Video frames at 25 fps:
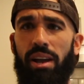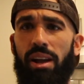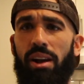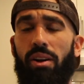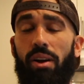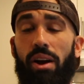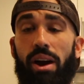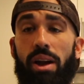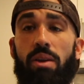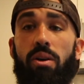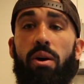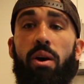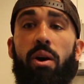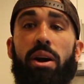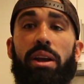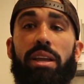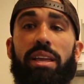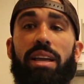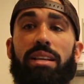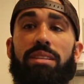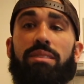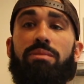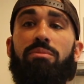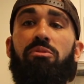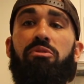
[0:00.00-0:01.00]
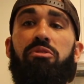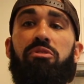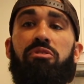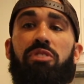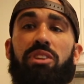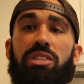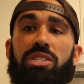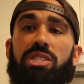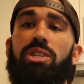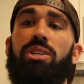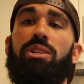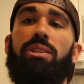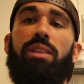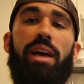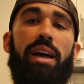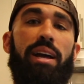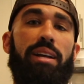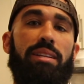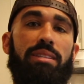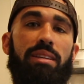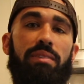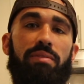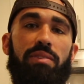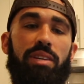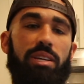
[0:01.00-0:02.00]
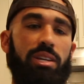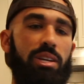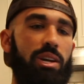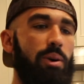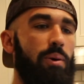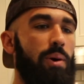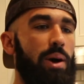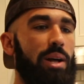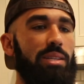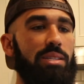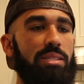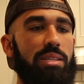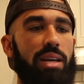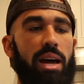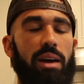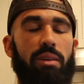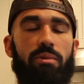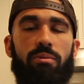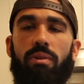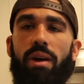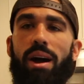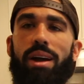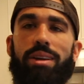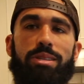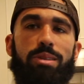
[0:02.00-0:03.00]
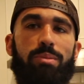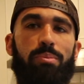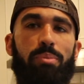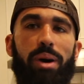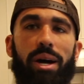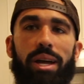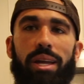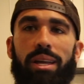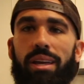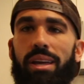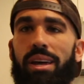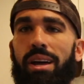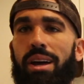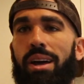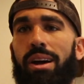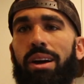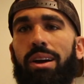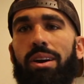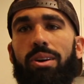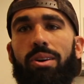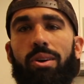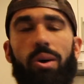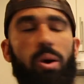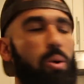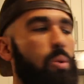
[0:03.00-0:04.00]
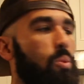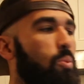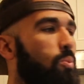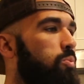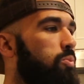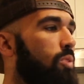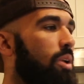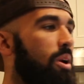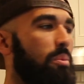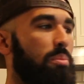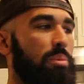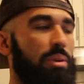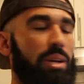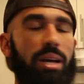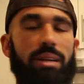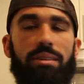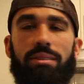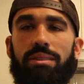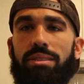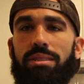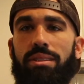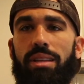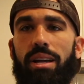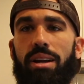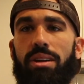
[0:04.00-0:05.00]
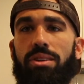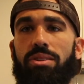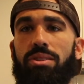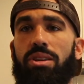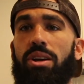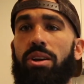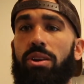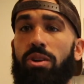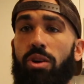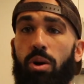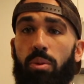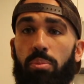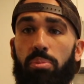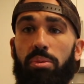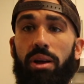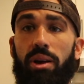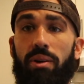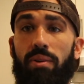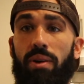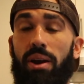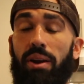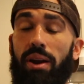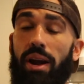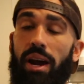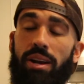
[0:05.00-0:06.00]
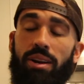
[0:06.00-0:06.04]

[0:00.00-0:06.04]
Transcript: right? Get some physical activity. Go outside, ride your bike, go run up and down the stairs, go play around.